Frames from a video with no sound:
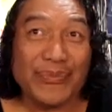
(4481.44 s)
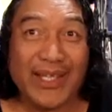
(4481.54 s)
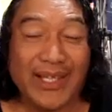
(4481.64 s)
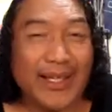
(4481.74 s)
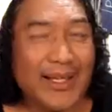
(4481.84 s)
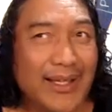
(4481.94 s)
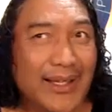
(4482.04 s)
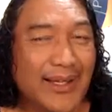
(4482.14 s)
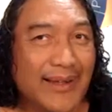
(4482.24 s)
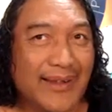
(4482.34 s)
Until we
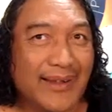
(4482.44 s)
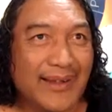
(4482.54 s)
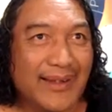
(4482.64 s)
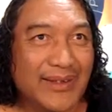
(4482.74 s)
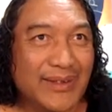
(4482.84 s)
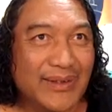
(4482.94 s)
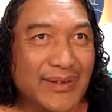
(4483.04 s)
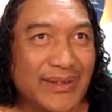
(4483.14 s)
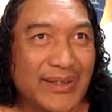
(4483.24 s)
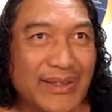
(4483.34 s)
meet again,
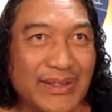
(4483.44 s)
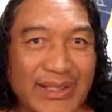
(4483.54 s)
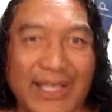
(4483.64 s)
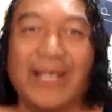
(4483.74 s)
friend, have a